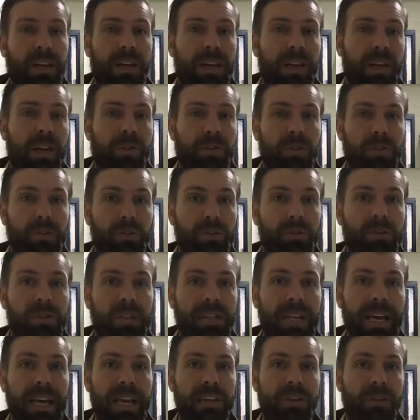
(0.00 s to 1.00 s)
if you lose a
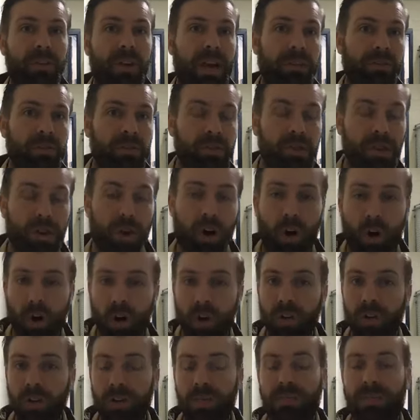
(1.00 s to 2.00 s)
day, you're not losing
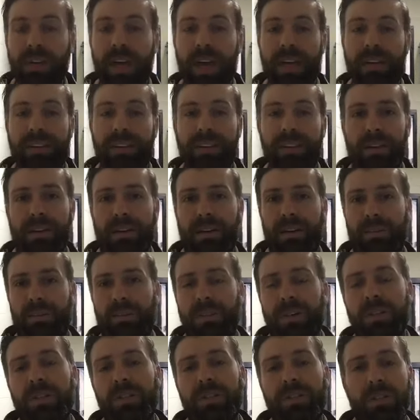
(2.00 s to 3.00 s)
all of that uh,
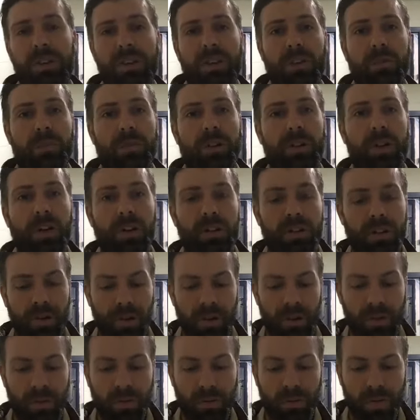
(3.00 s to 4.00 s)
efficiency or production
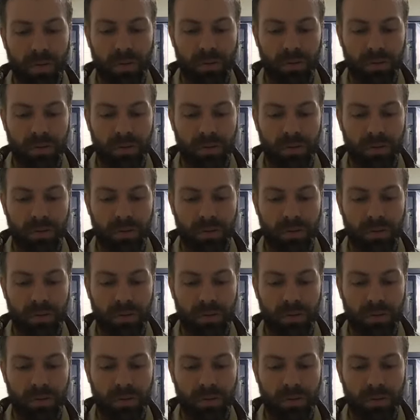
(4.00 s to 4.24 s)
all at once.